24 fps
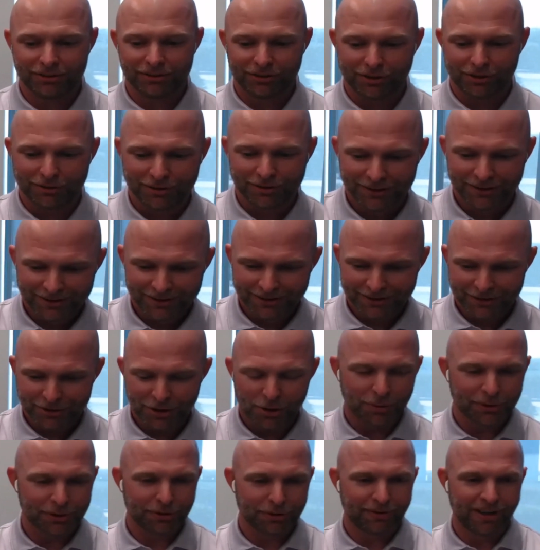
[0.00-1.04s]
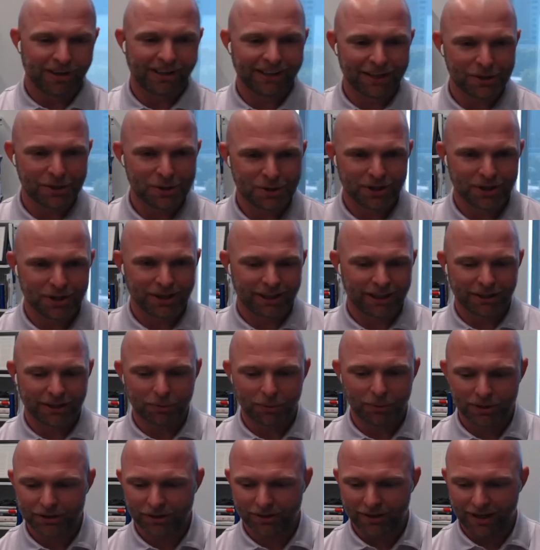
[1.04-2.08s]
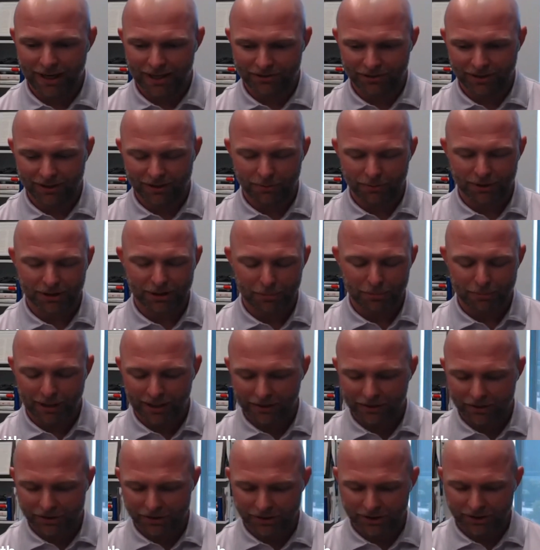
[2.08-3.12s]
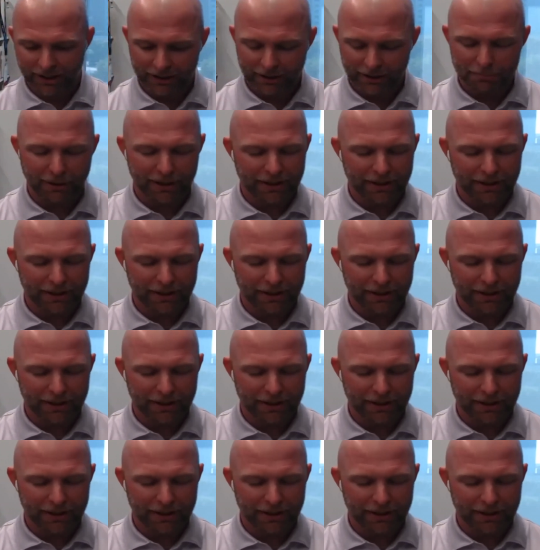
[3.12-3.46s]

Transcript: So know what the regulators are thinking, what they're asking, what the bankers are thinking.